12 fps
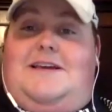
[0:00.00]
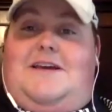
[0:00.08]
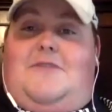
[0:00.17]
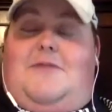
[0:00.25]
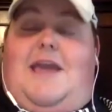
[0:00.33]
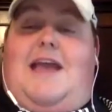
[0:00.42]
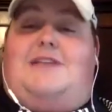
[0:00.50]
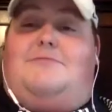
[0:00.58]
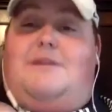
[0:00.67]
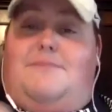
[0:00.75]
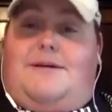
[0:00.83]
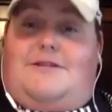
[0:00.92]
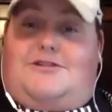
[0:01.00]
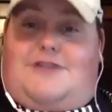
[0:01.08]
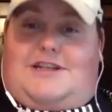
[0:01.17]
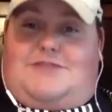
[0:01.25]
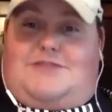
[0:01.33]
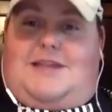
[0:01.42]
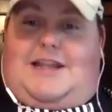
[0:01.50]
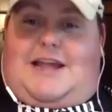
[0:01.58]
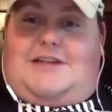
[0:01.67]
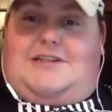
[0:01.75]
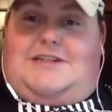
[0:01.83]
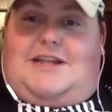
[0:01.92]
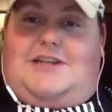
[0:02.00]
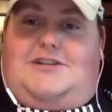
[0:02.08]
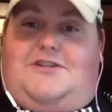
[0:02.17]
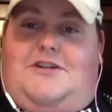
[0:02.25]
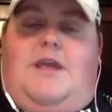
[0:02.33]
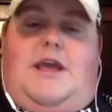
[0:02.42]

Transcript: We had to rebuild trust with the legislature.